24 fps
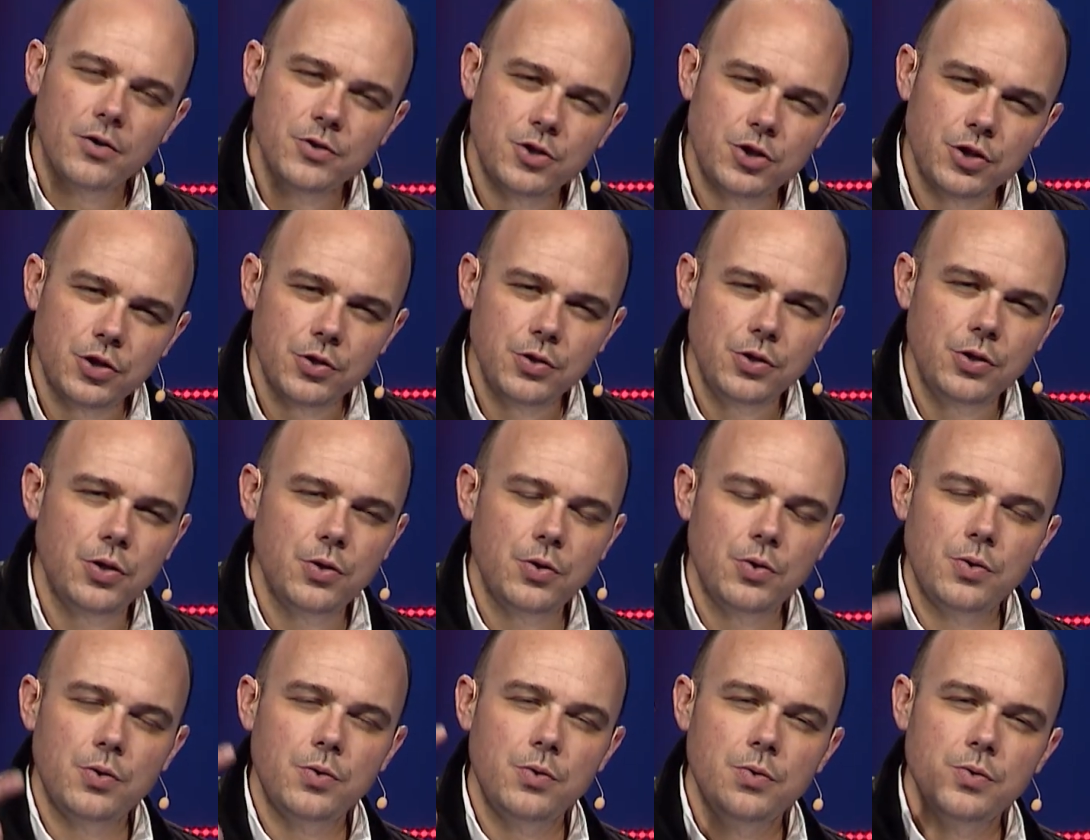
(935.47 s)
don't you
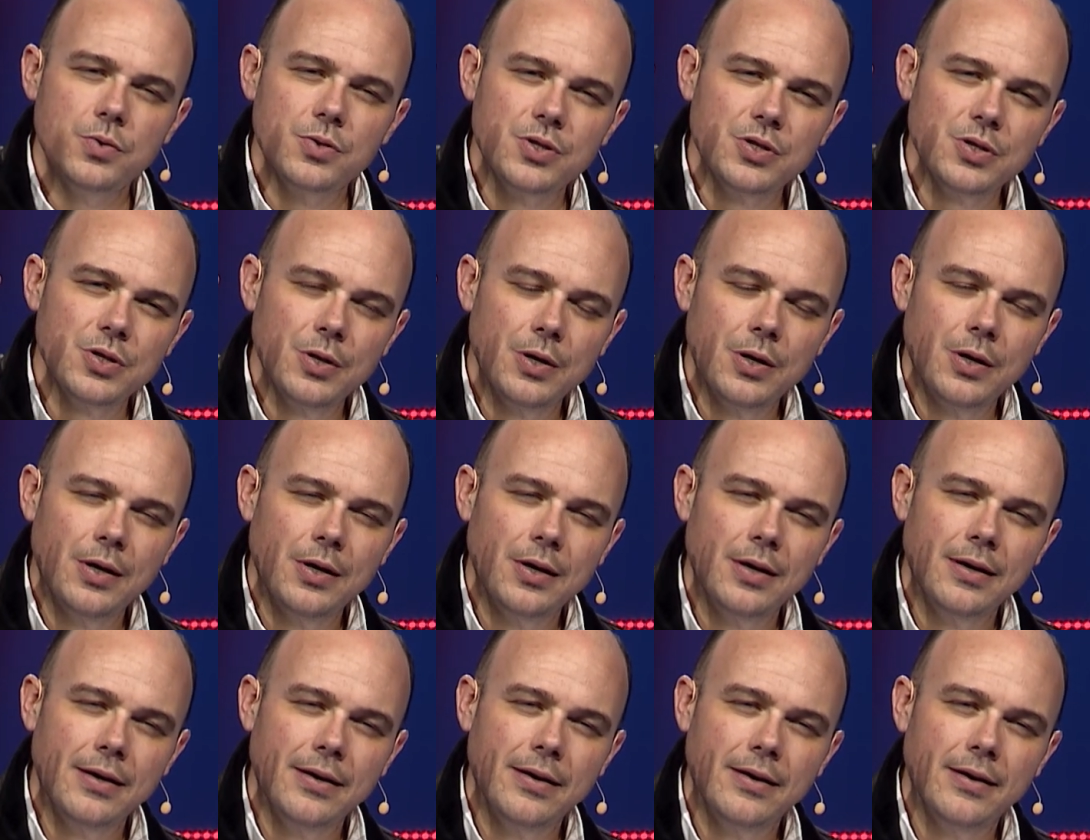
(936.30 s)
use
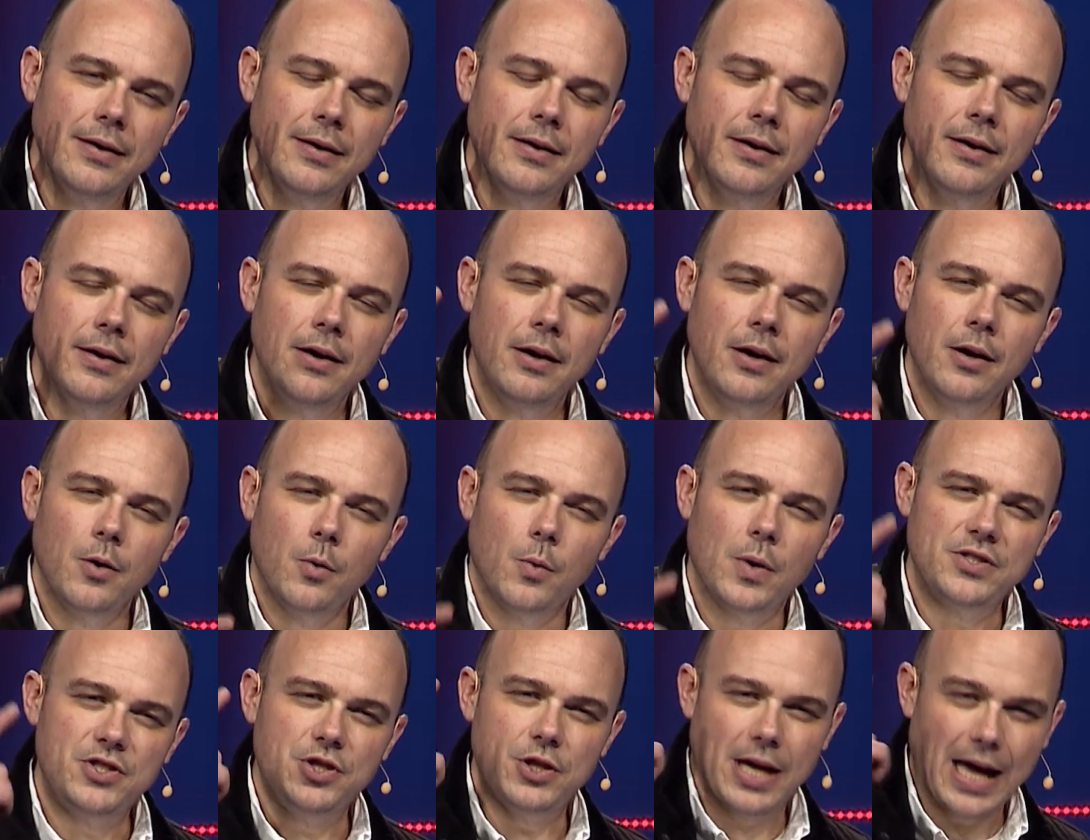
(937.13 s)

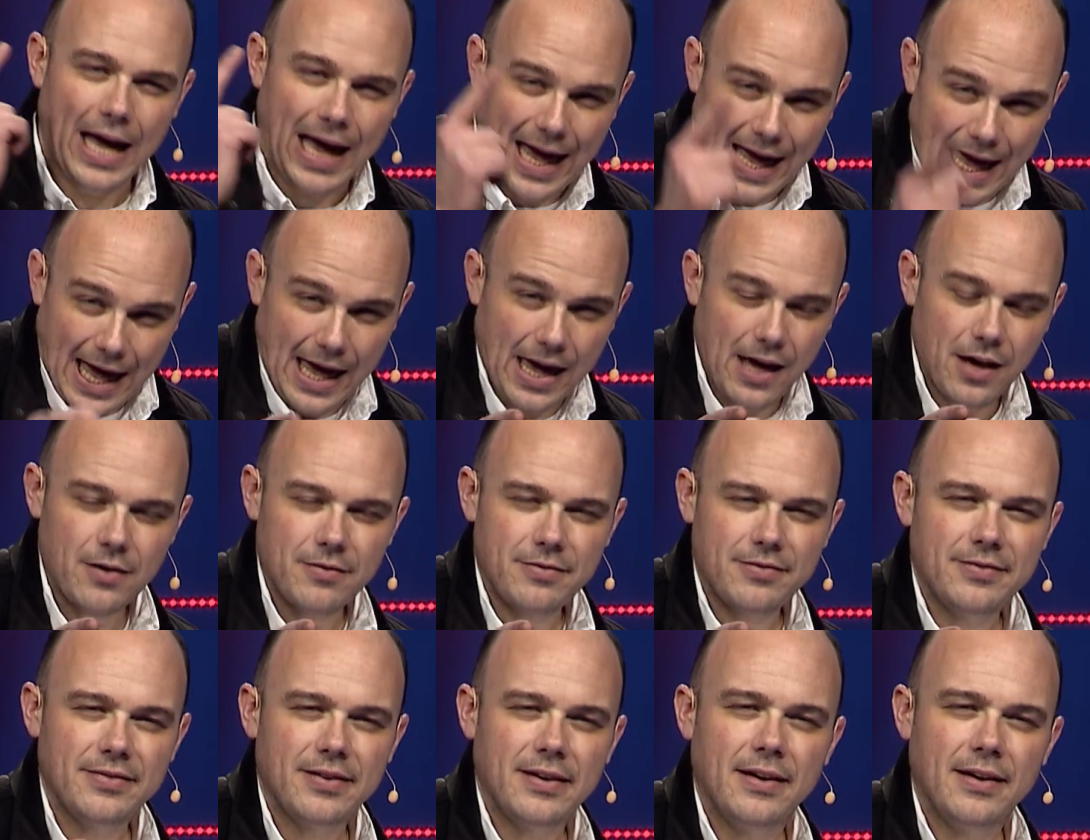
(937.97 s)
what you have?